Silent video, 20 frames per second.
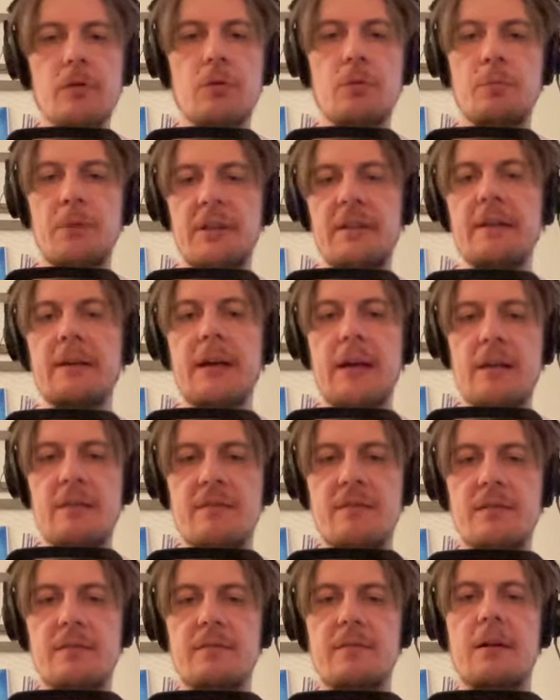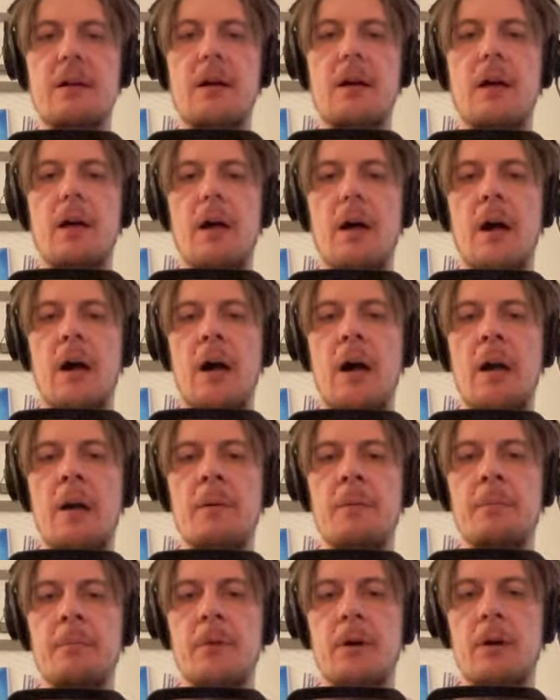to mitigate this
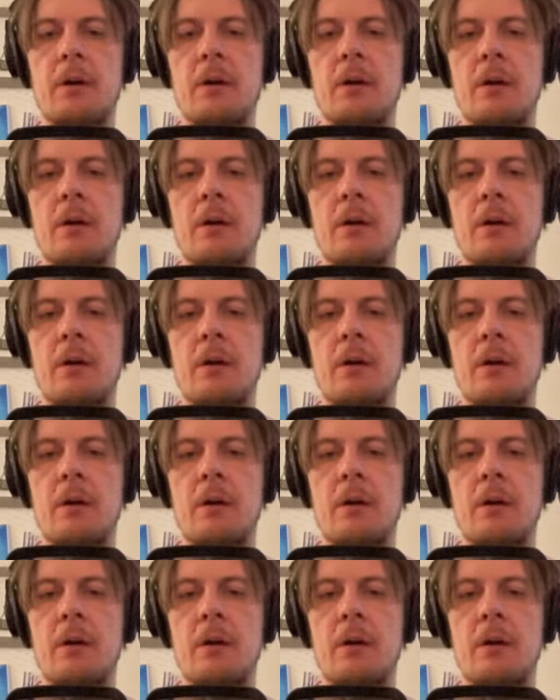i'm